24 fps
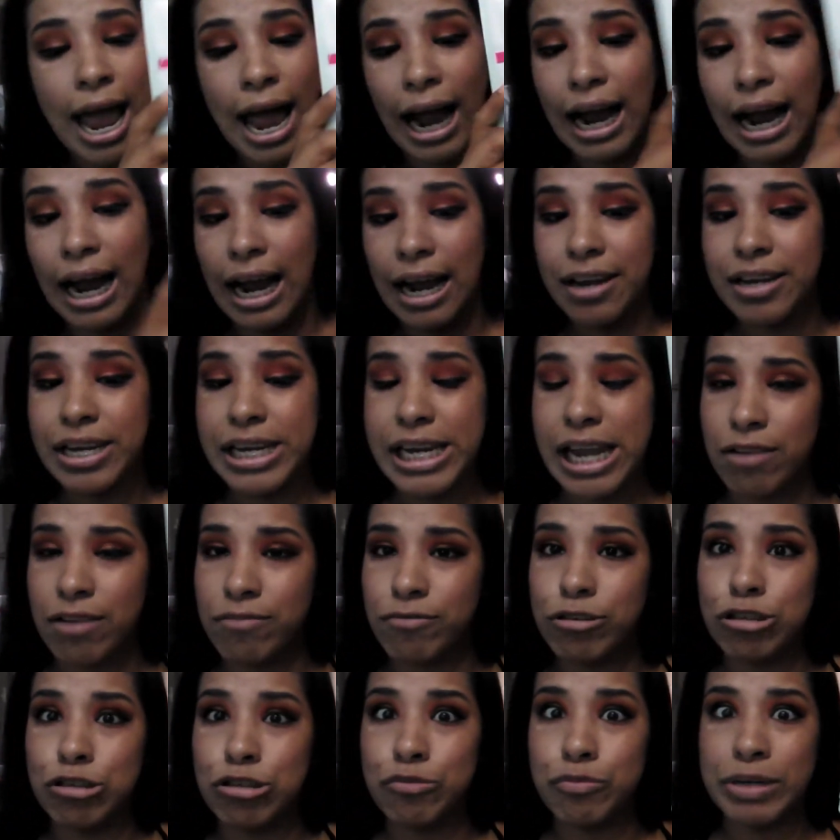I had
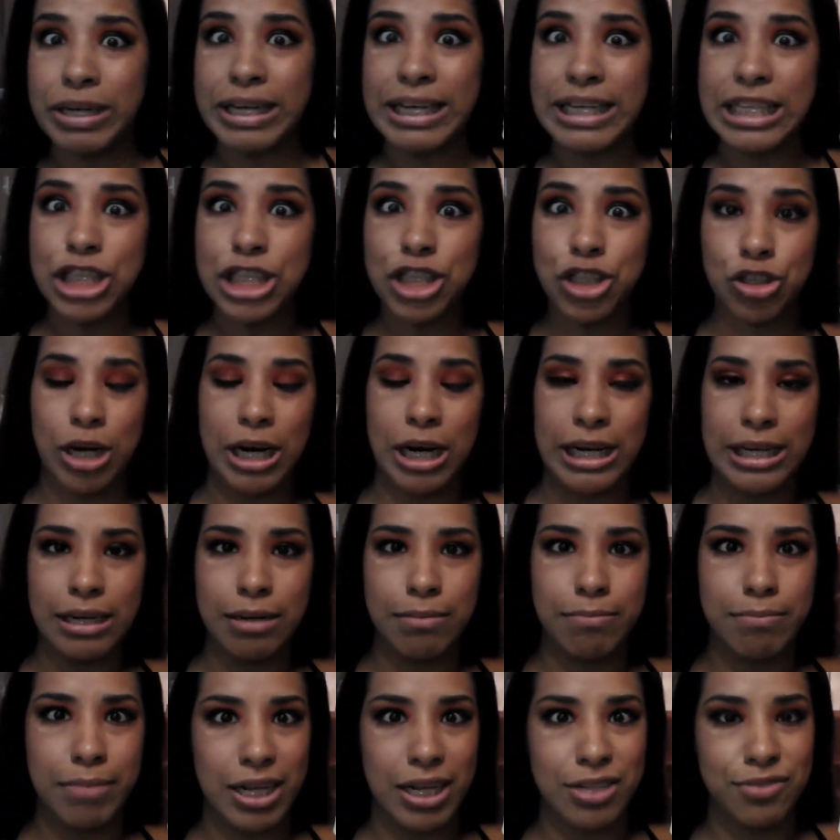never really tried a
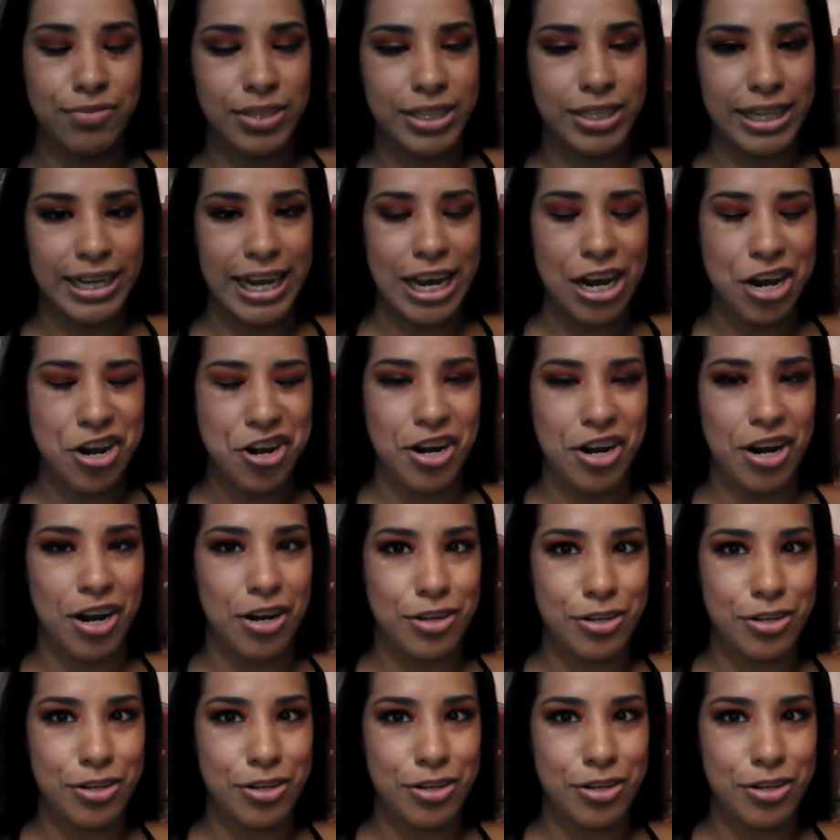mask for the hair,